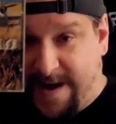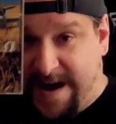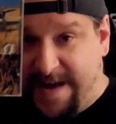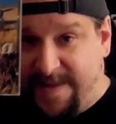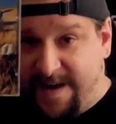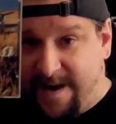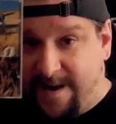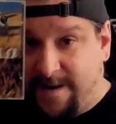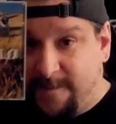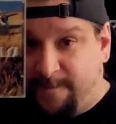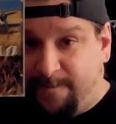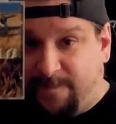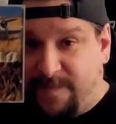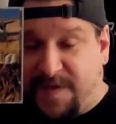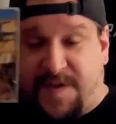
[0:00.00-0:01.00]
hi there,
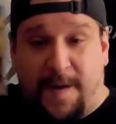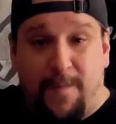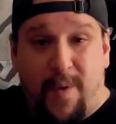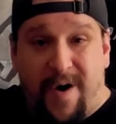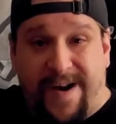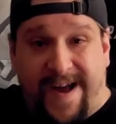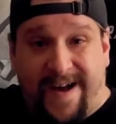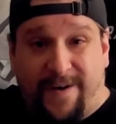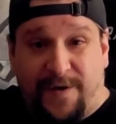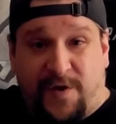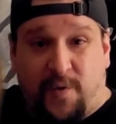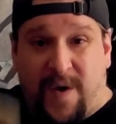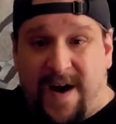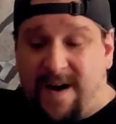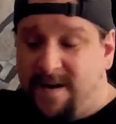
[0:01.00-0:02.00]
Somewhere to
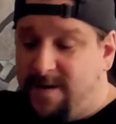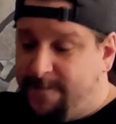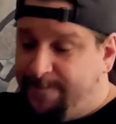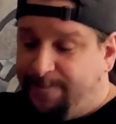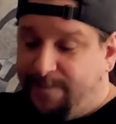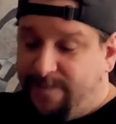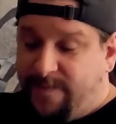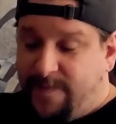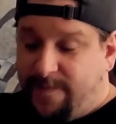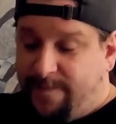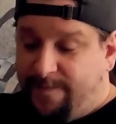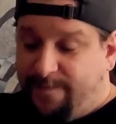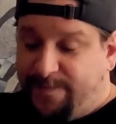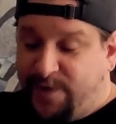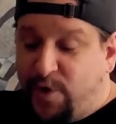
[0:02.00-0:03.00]
Elsewhere,
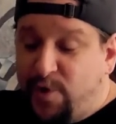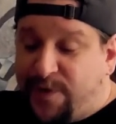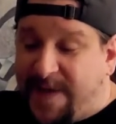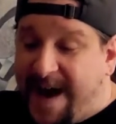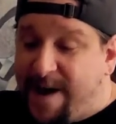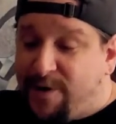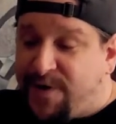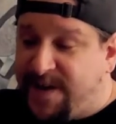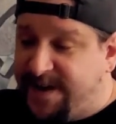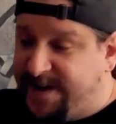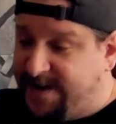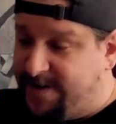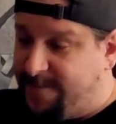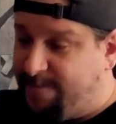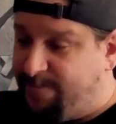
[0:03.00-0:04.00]

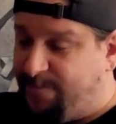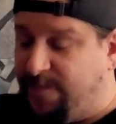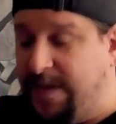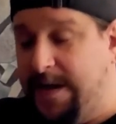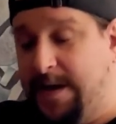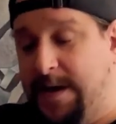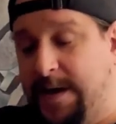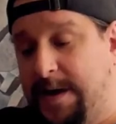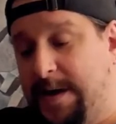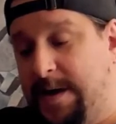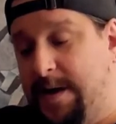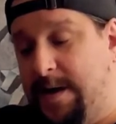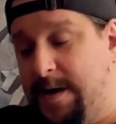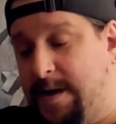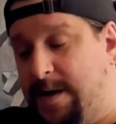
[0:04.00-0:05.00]
2000.
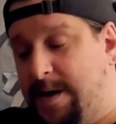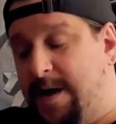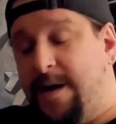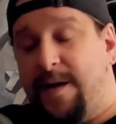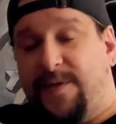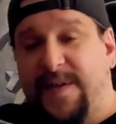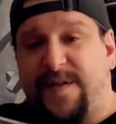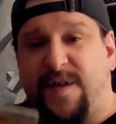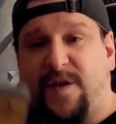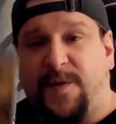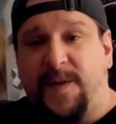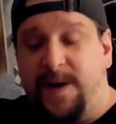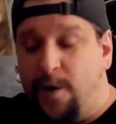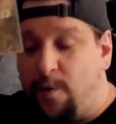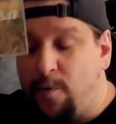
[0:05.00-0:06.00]
This is
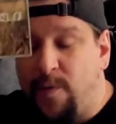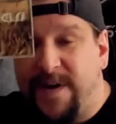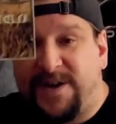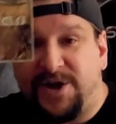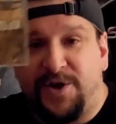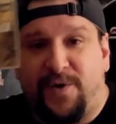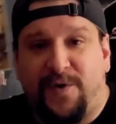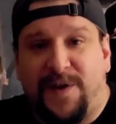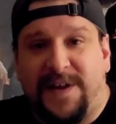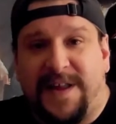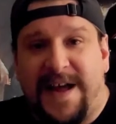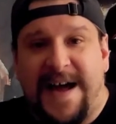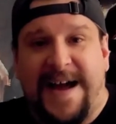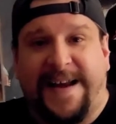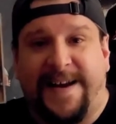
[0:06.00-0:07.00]
the original
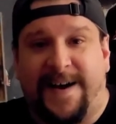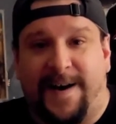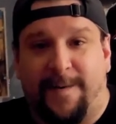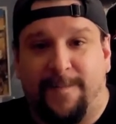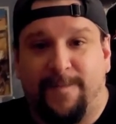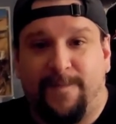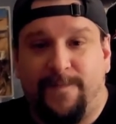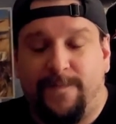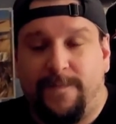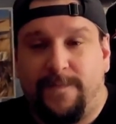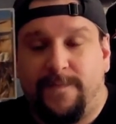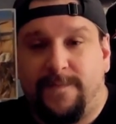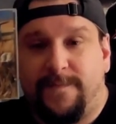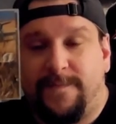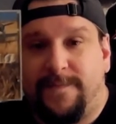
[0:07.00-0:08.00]
lineup.
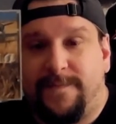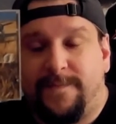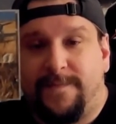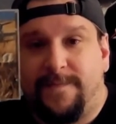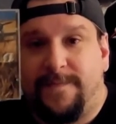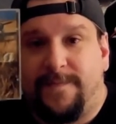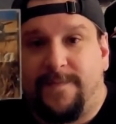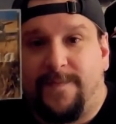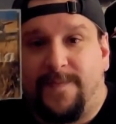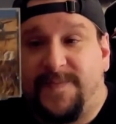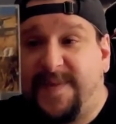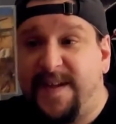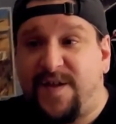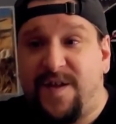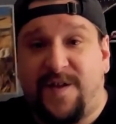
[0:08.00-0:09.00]

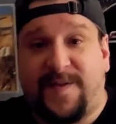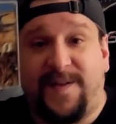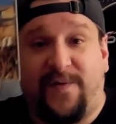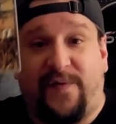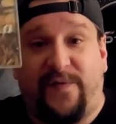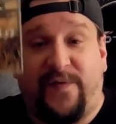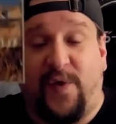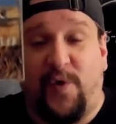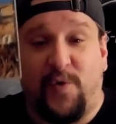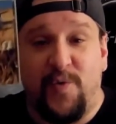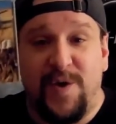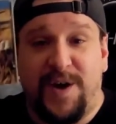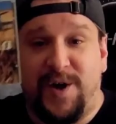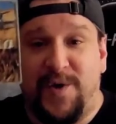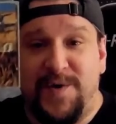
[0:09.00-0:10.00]
This is the full
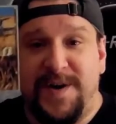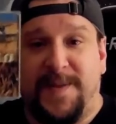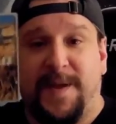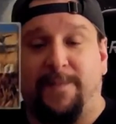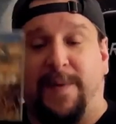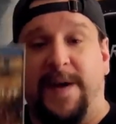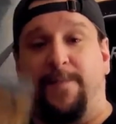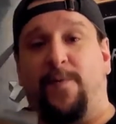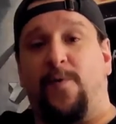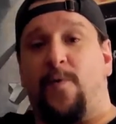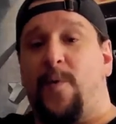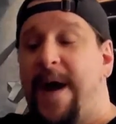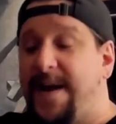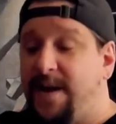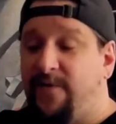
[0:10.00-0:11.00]
reunion that people
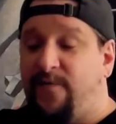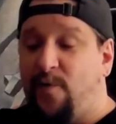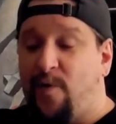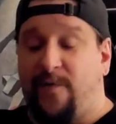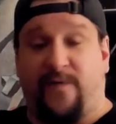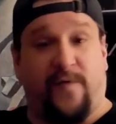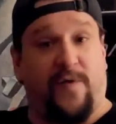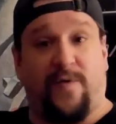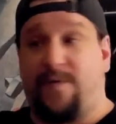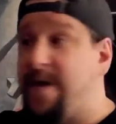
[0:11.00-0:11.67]
were waiting for